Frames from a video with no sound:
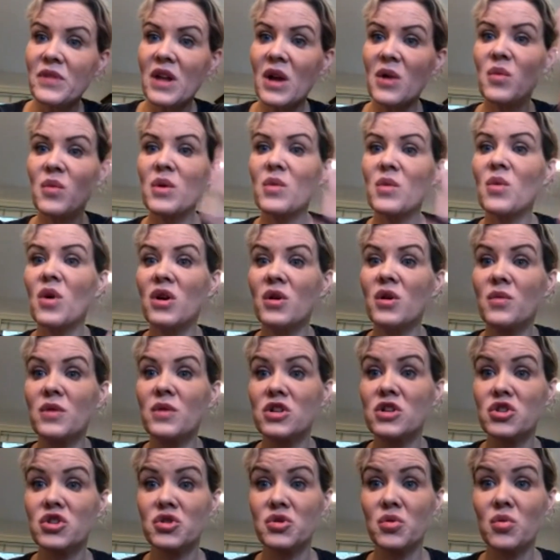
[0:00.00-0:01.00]
and we want to
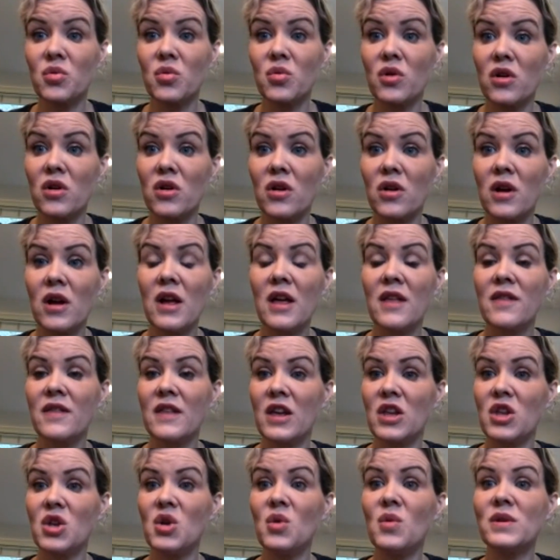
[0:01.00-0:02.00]
ensure
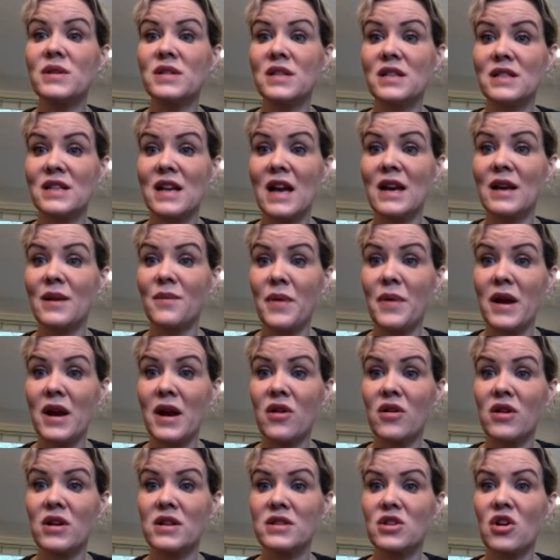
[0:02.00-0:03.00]
that you as intended
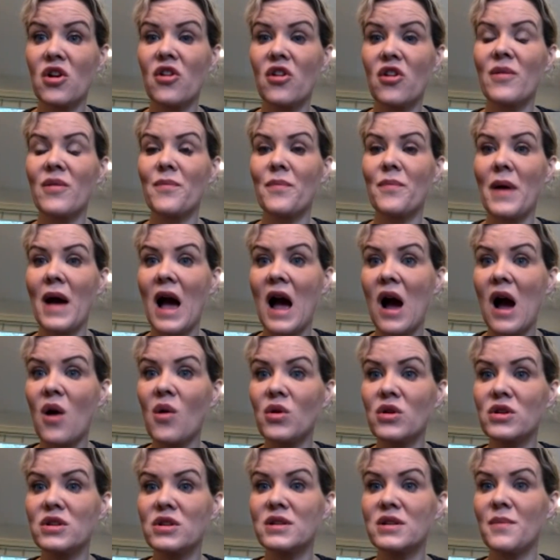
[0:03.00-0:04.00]
parents are
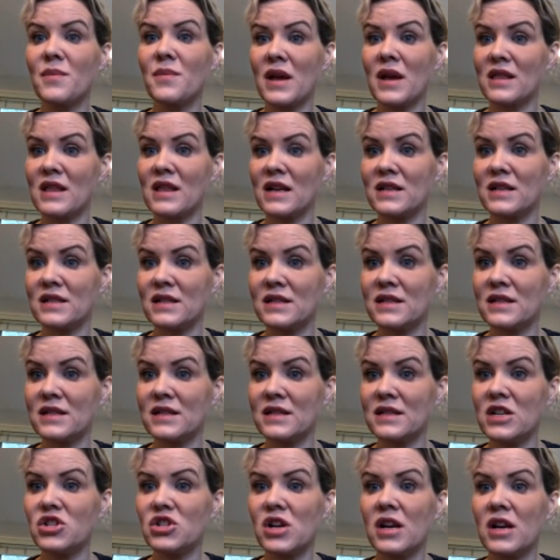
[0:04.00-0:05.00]
empowered to make that
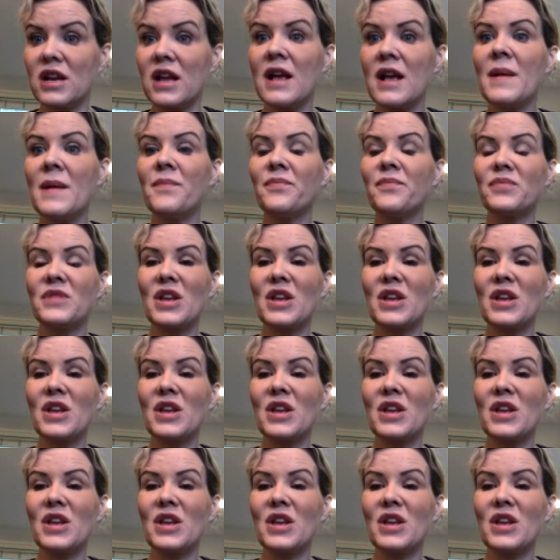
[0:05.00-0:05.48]
decision,